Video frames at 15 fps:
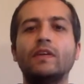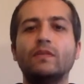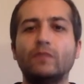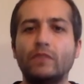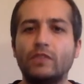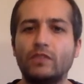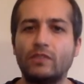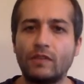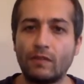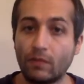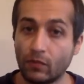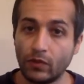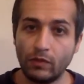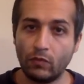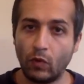which is
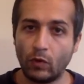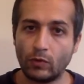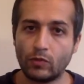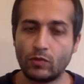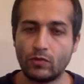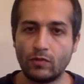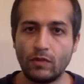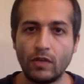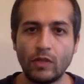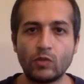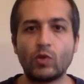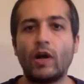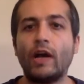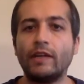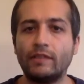3 volts.
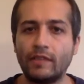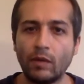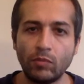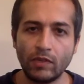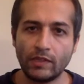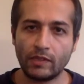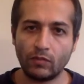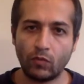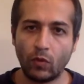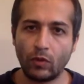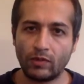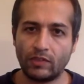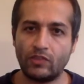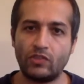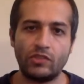So I doubled the
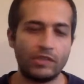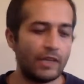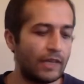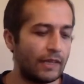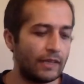voltage.